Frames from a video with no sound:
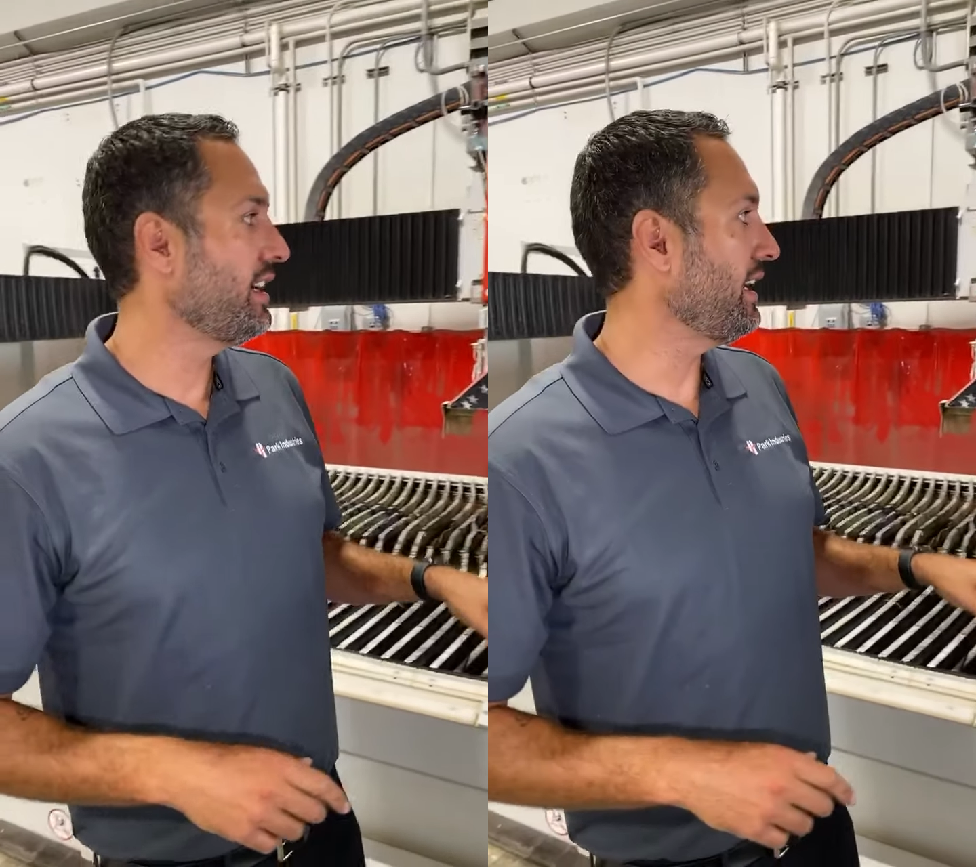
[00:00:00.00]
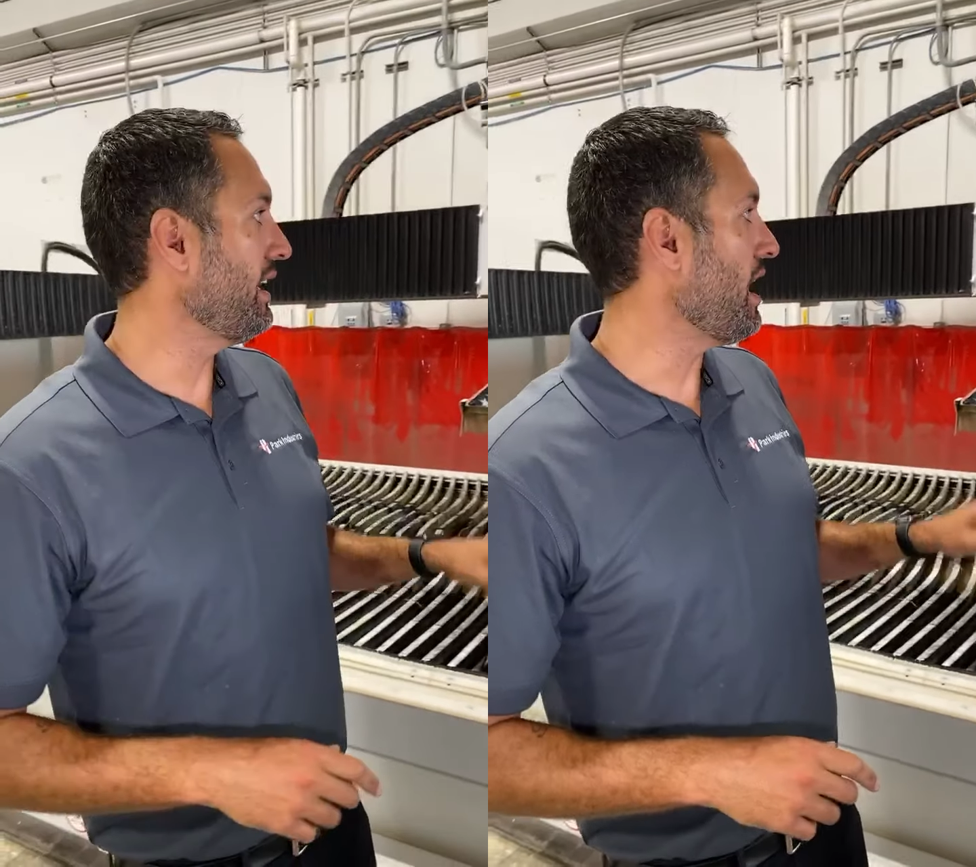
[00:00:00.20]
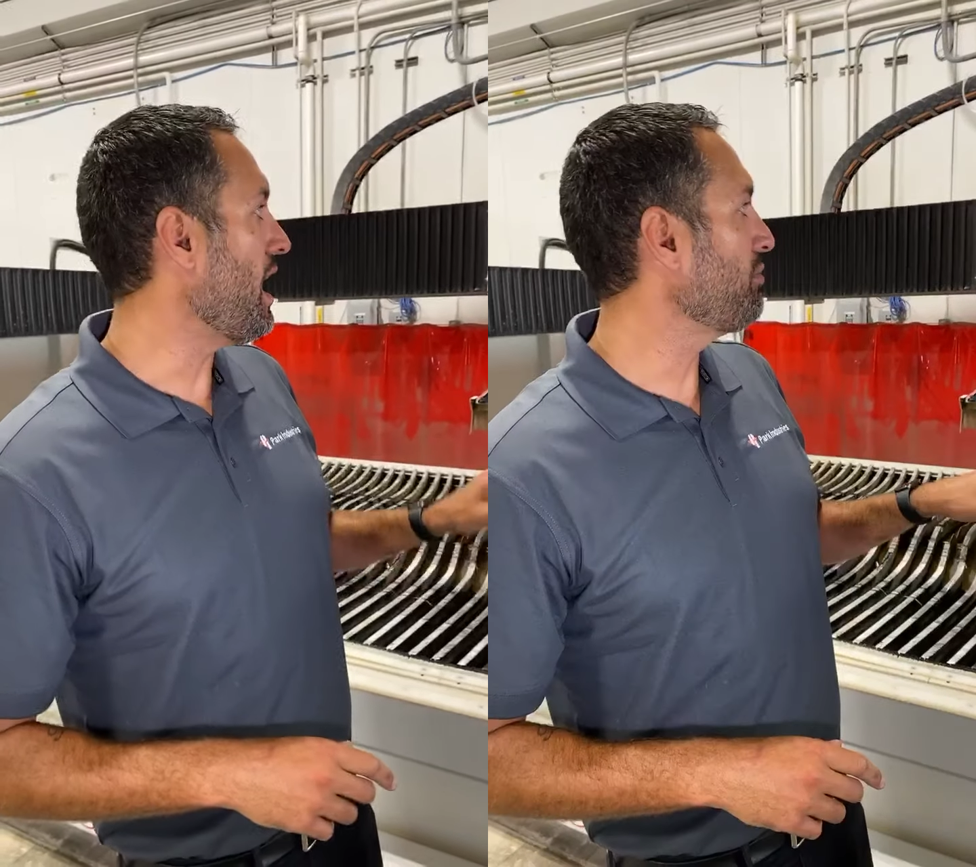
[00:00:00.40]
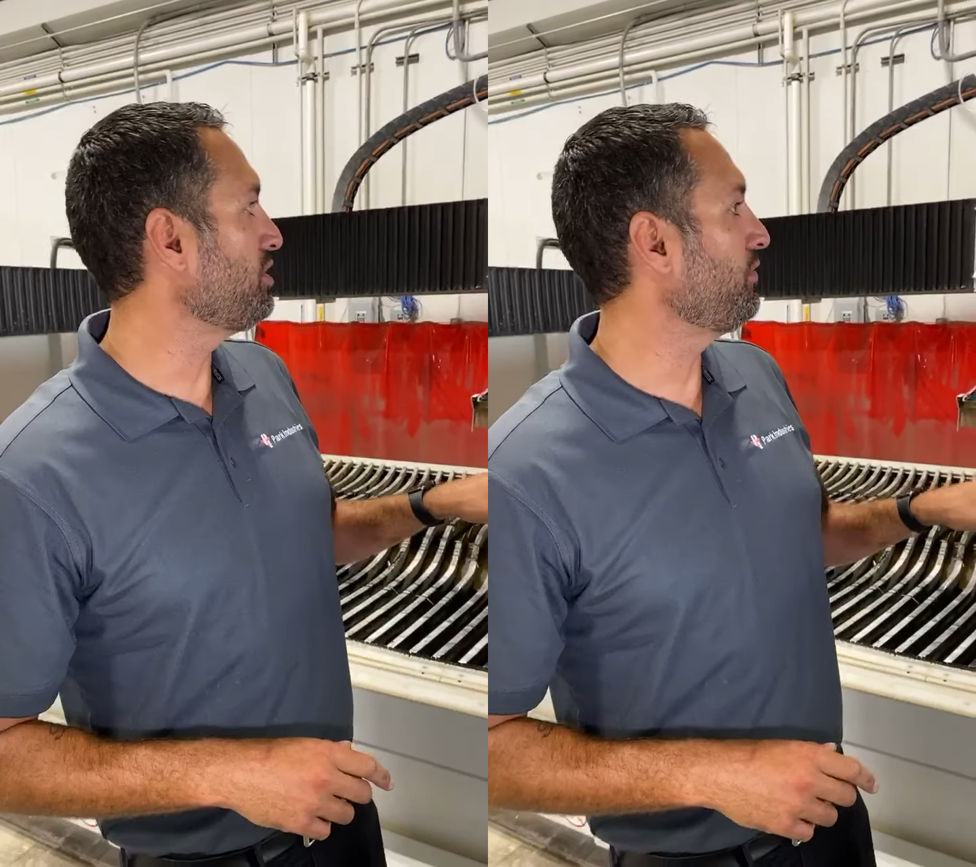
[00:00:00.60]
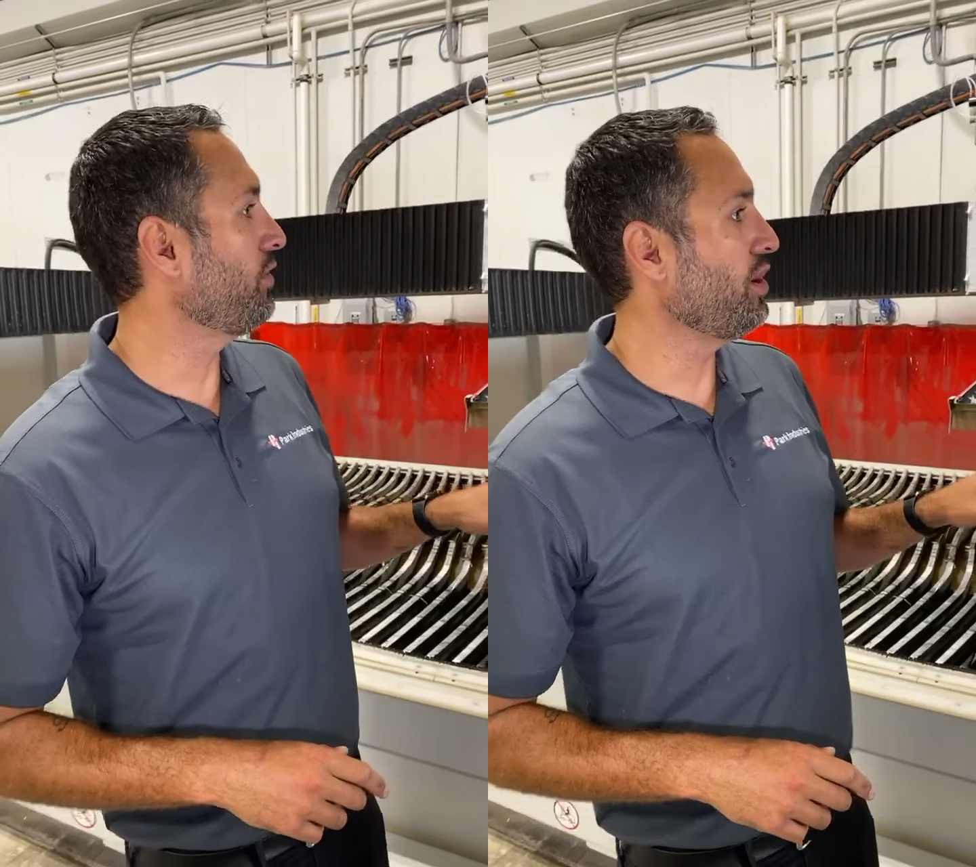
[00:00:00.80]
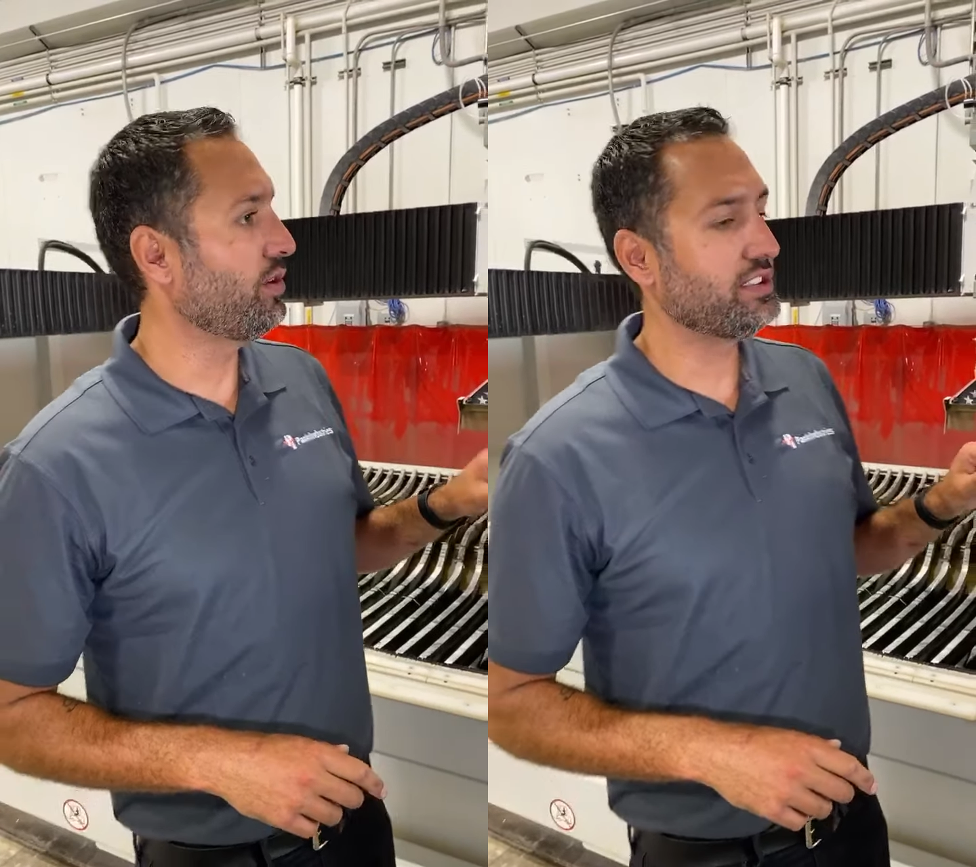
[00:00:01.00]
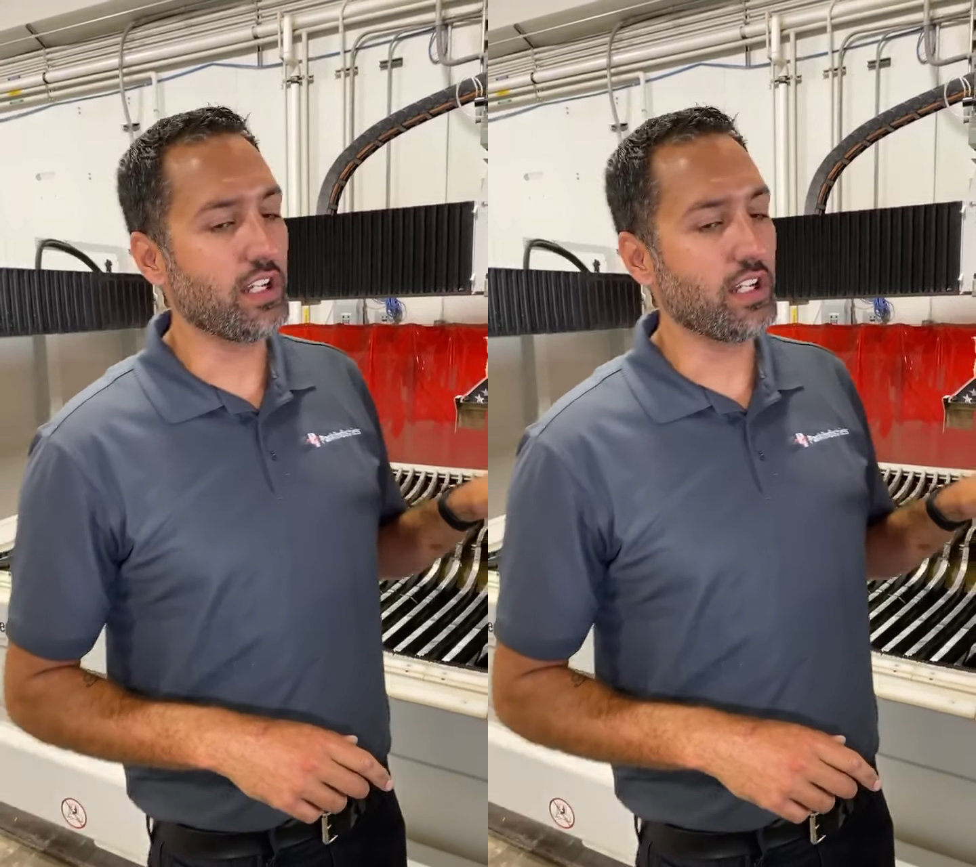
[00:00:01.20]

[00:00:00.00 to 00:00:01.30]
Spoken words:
and an option for you is